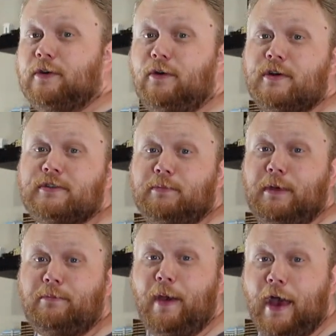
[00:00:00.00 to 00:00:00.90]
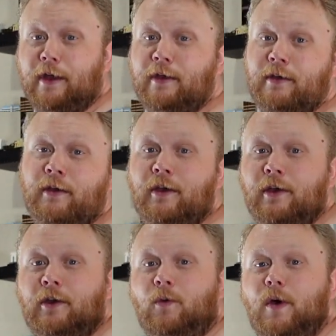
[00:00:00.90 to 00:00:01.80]
scores and be back
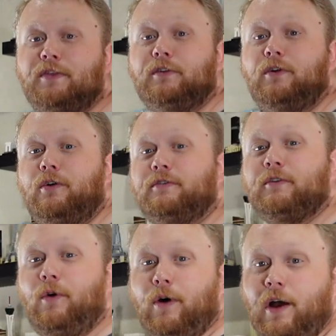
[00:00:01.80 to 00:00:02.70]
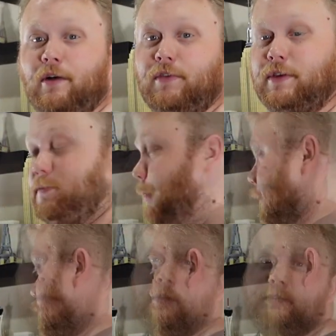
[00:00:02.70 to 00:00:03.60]
with the total score of this
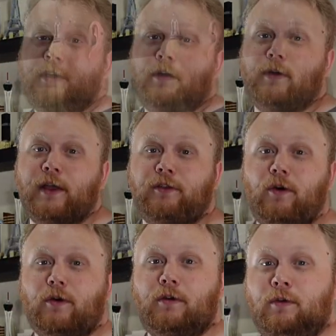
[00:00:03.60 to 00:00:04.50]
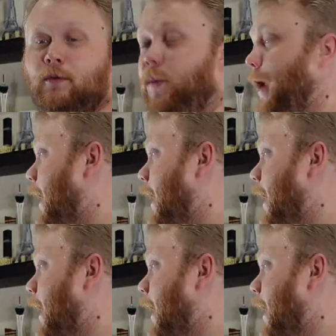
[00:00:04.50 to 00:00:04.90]
build. So in total, we